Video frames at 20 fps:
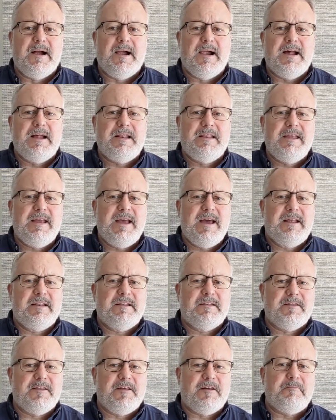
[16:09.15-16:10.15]
and yet
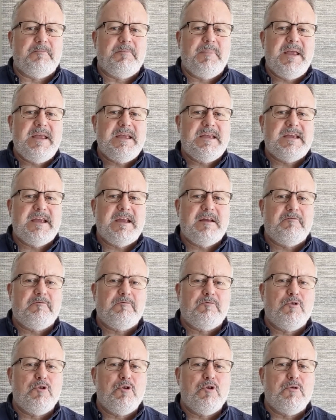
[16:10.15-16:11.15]
they're making
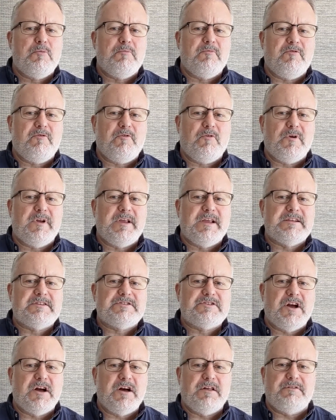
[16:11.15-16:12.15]
room for
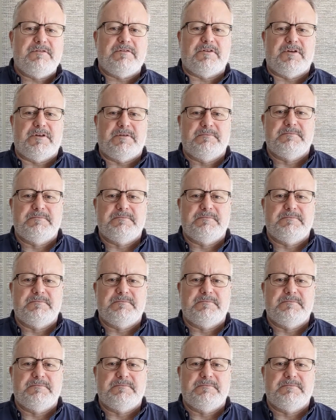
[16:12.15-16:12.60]
each other.